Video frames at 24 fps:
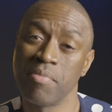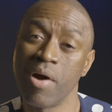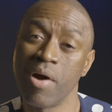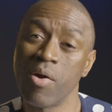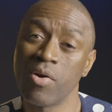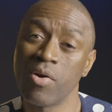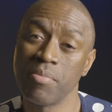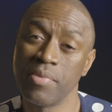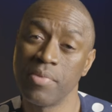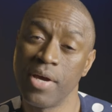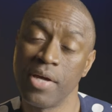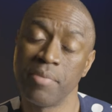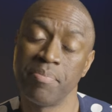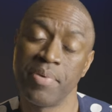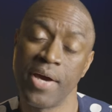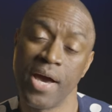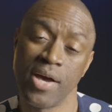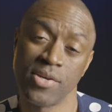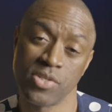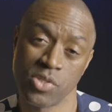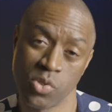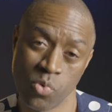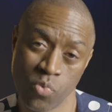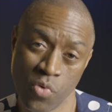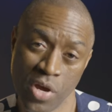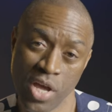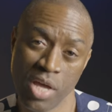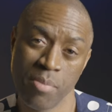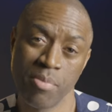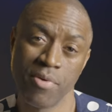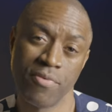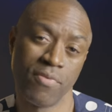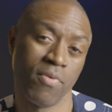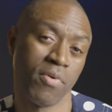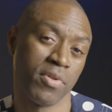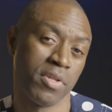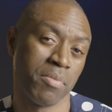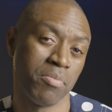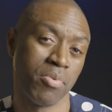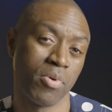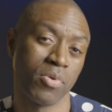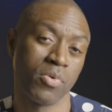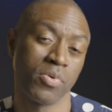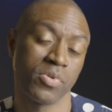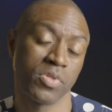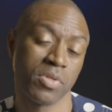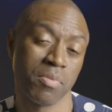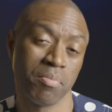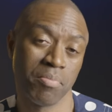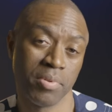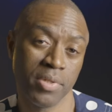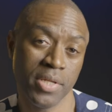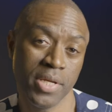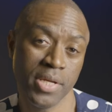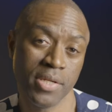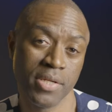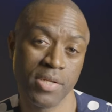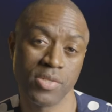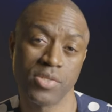Malcolm had passed away before the book was complete.